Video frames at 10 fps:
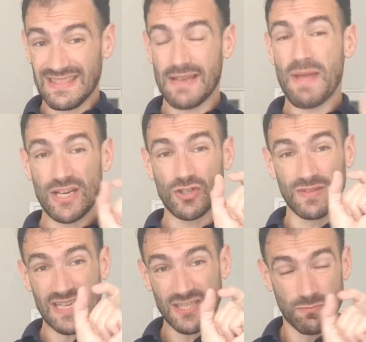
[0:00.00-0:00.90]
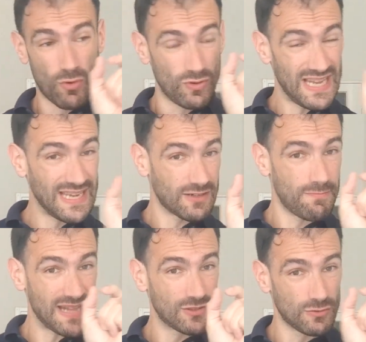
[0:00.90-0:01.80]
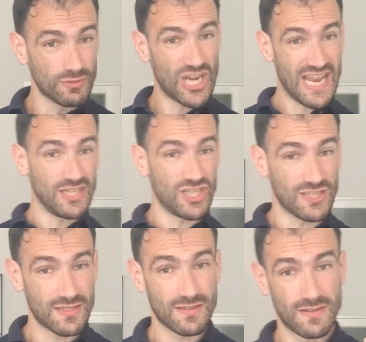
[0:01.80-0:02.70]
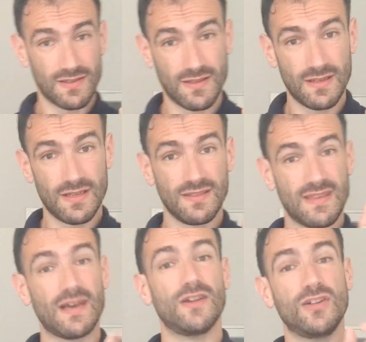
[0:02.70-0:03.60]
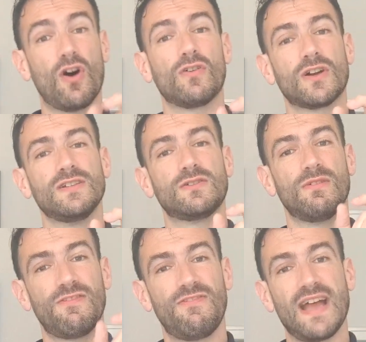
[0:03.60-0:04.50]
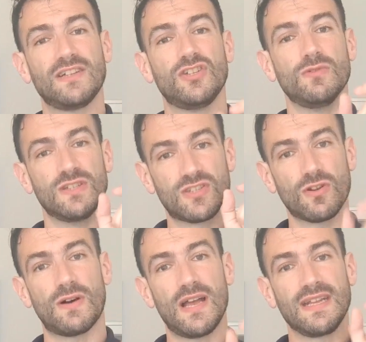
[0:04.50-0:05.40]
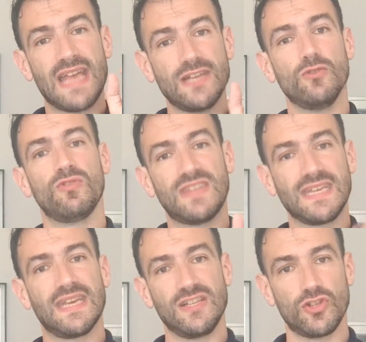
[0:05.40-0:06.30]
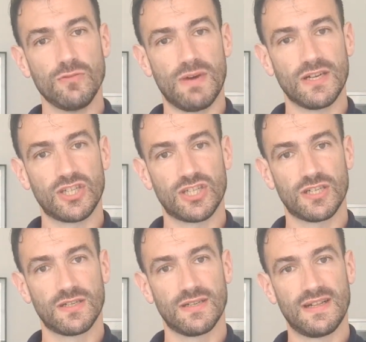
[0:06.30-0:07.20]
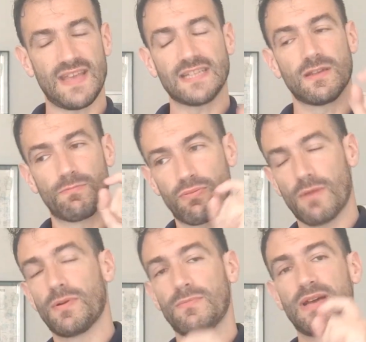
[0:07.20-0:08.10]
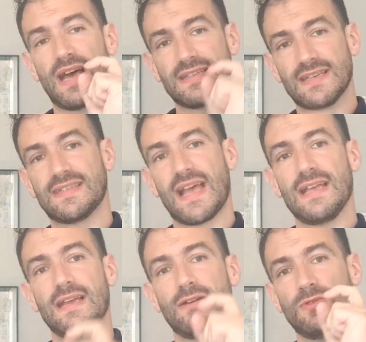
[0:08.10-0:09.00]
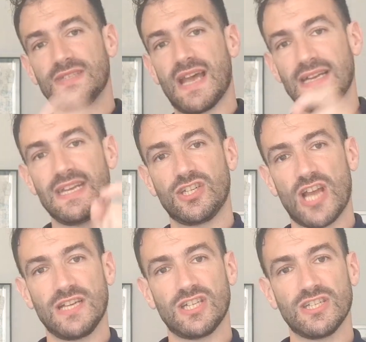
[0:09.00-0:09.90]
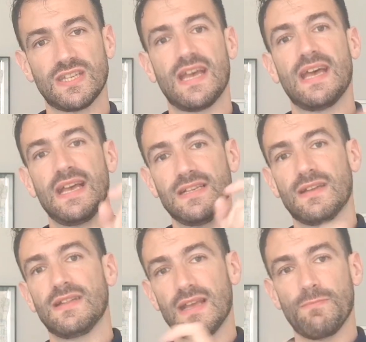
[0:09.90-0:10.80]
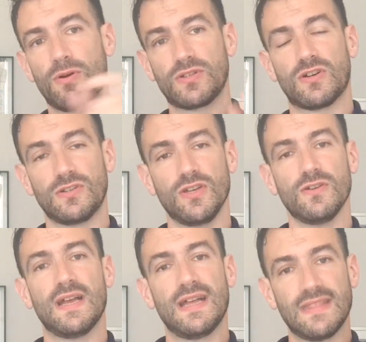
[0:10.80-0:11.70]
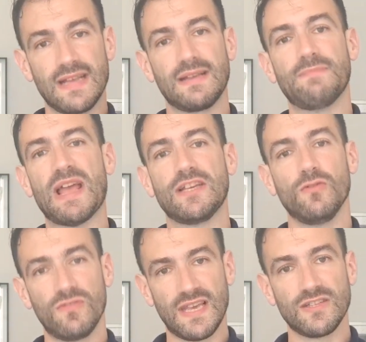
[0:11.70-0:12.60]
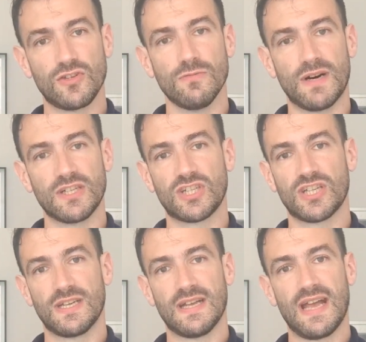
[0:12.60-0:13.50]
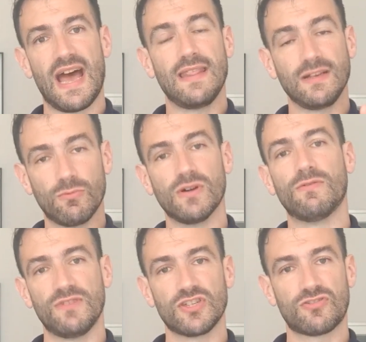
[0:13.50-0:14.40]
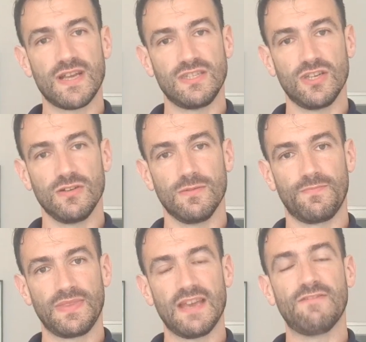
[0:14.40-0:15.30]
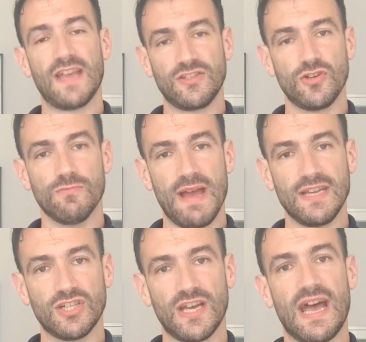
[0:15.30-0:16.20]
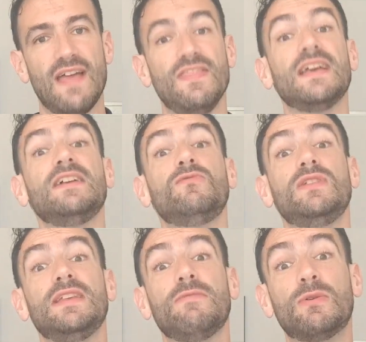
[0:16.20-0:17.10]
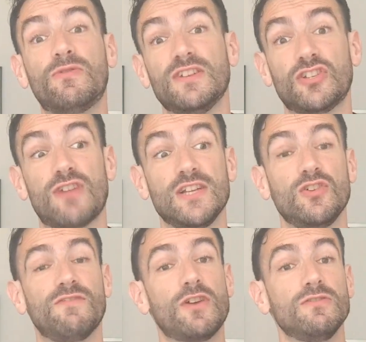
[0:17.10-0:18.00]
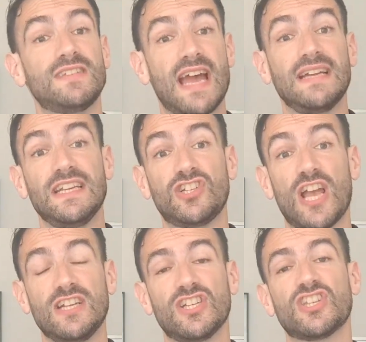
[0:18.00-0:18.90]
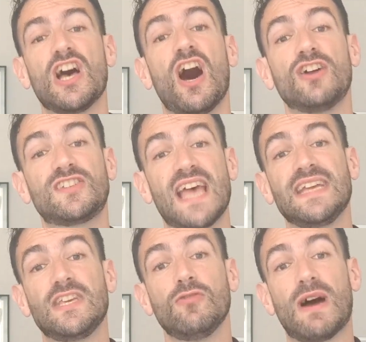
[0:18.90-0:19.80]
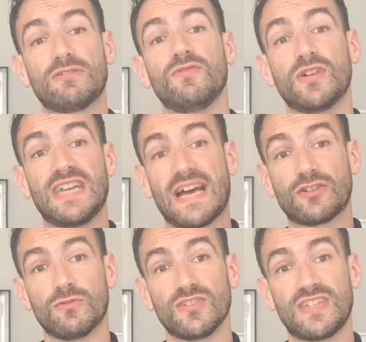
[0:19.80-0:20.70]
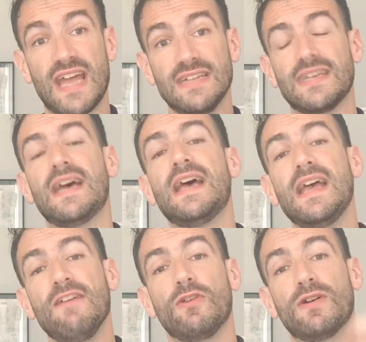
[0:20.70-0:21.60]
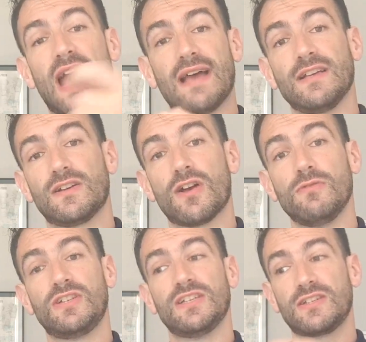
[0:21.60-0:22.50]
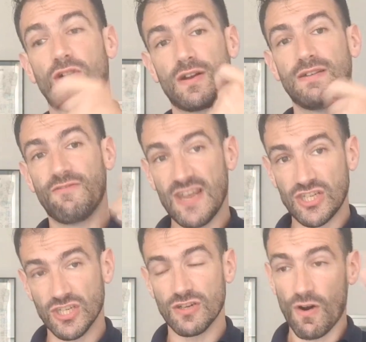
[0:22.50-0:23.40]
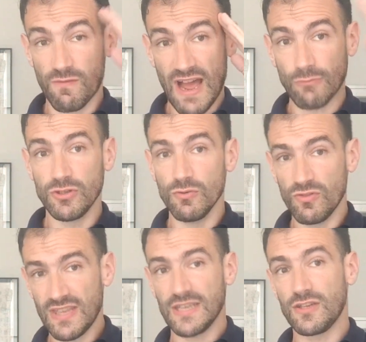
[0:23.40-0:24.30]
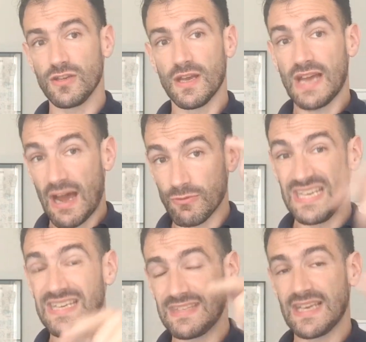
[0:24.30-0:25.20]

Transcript: they make sure they're small, incremental changes that are not going to affect you and stop get you thinking too much. That's the problem, as I say, with technique changes, is that they put on you, they make you think too much, and they will frustrate you if they're too major. And they will frustrate you if those technique changes are taking you out of your natural state. if your coach has gotten vision of how you think, how he